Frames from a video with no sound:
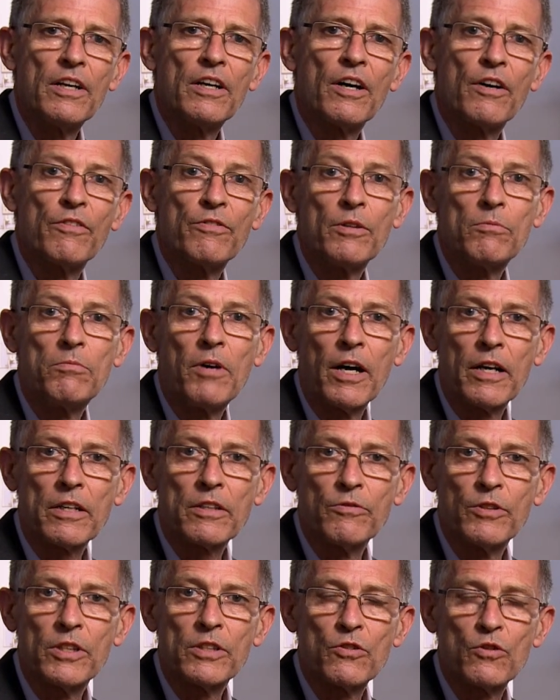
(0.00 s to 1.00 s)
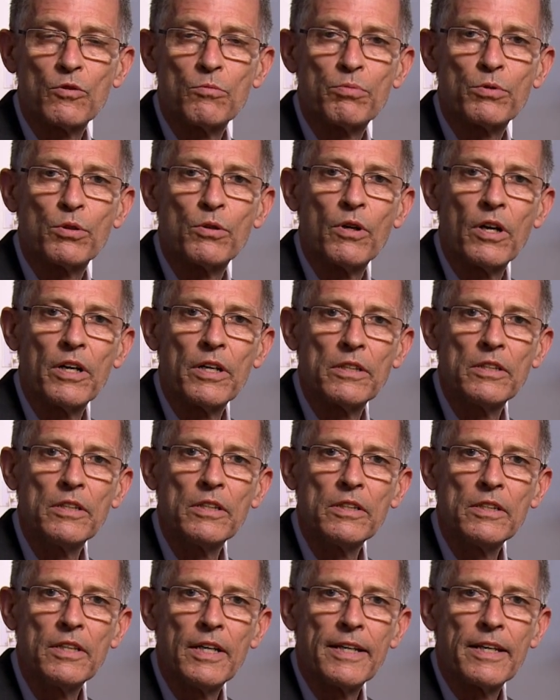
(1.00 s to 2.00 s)
of the Bhagavata
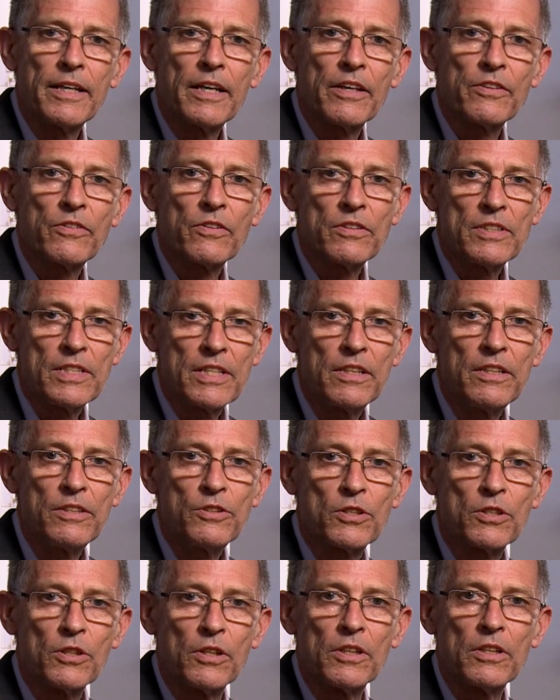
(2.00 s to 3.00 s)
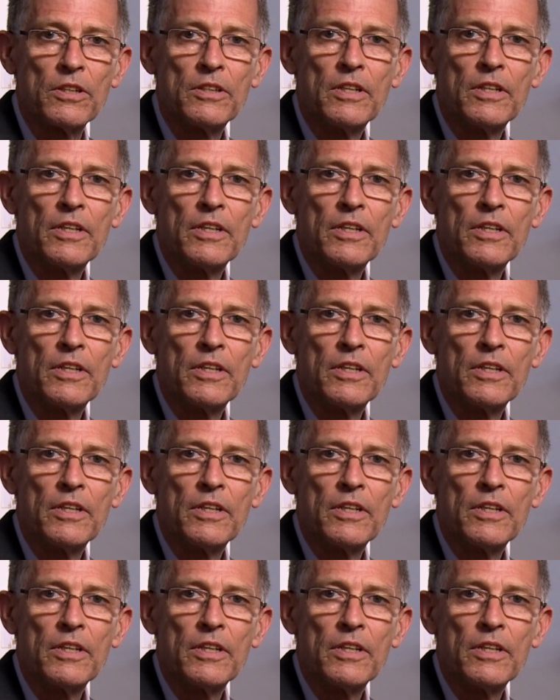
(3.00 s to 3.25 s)
Purana as a teacher.